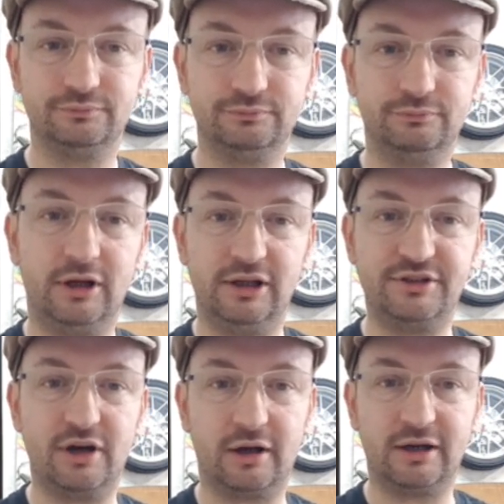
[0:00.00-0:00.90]
Well,
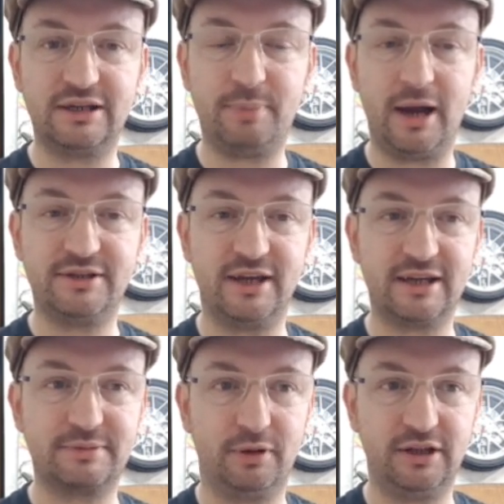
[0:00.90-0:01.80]
it's hardly
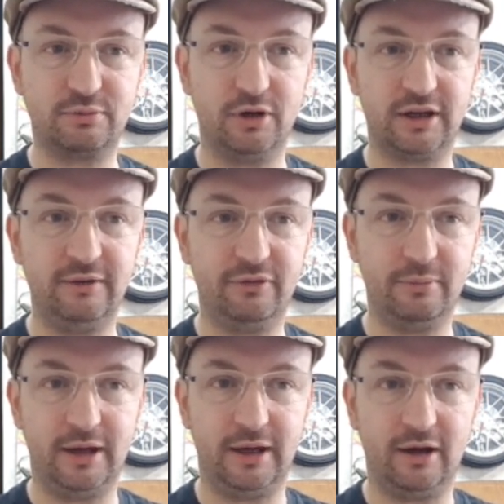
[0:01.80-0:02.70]
SpaceX, but it's working for
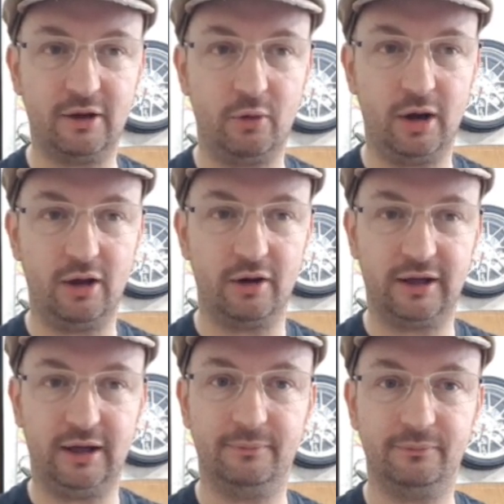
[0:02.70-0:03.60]
me. I quite
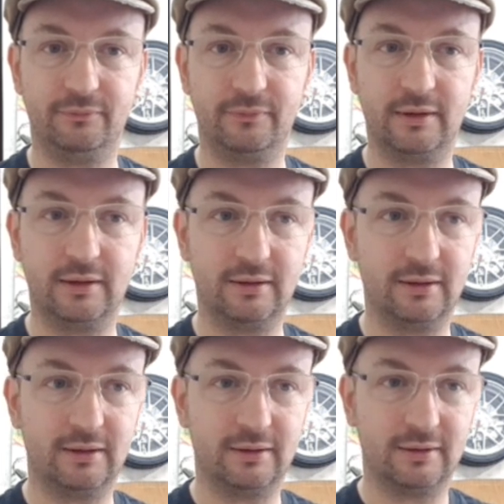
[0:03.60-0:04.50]
like it.
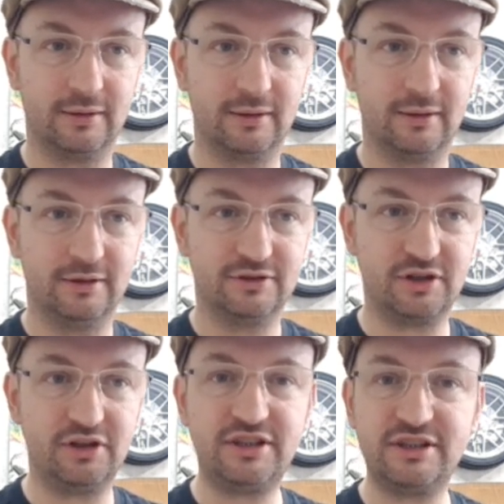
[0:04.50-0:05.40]

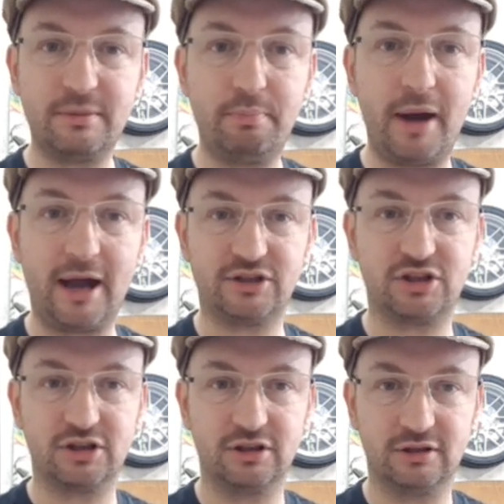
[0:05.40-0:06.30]
So this is the
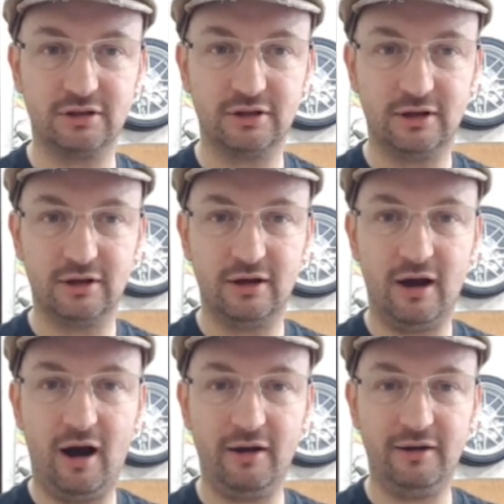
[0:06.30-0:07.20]
patch
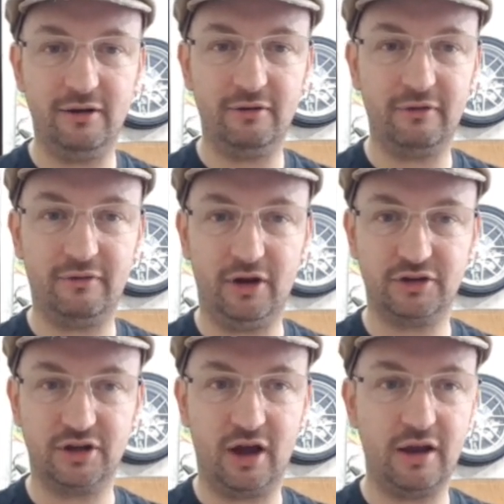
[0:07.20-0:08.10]
on another
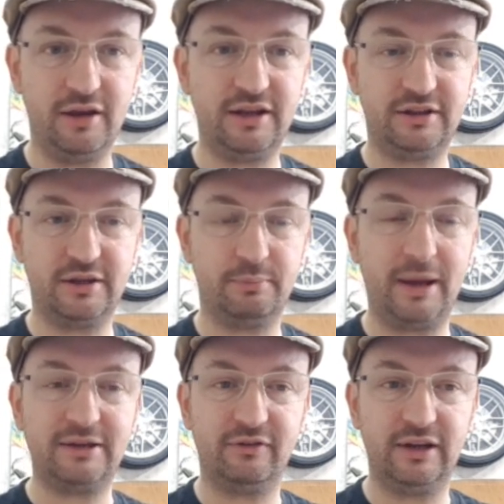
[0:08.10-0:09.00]
version. And the
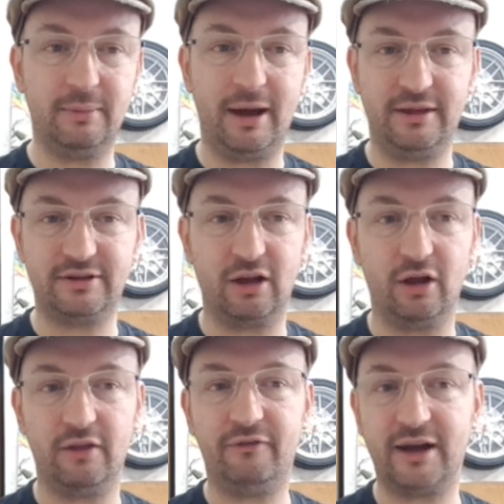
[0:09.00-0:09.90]
better thing about this, I
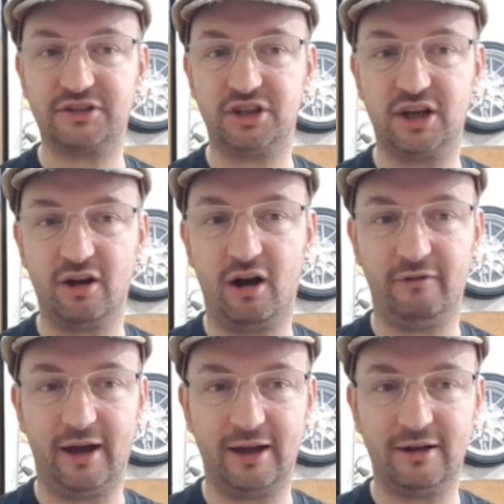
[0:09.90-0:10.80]
like the fact you can
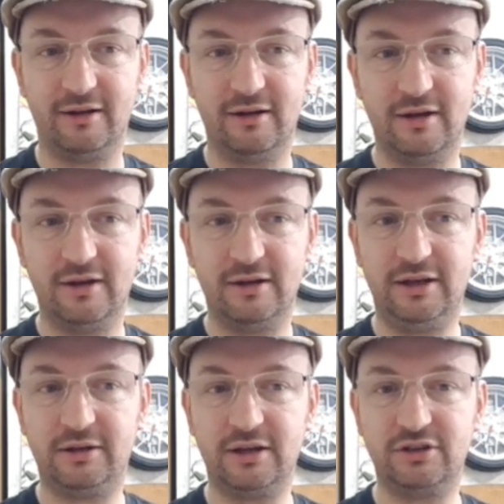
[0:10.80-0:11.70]
hover.
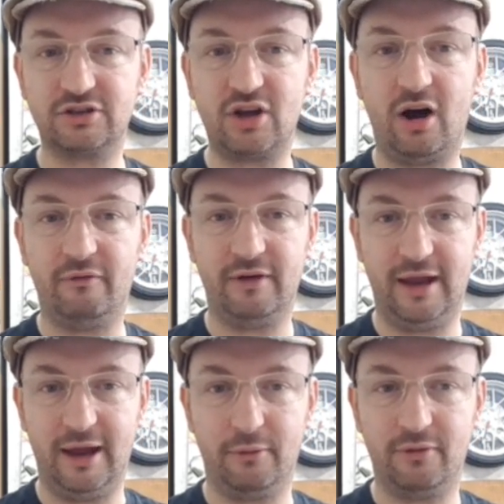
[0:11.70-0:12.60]
You can just hover
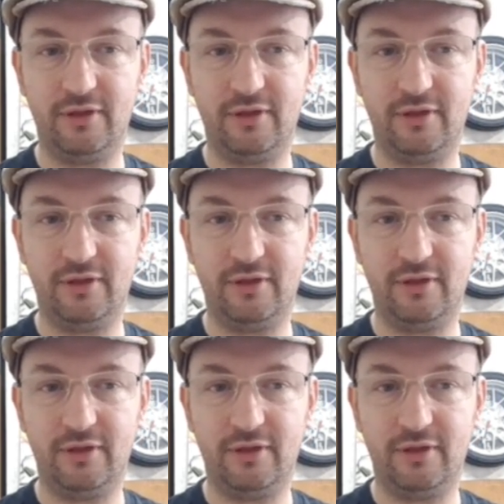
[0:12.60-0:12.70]
now.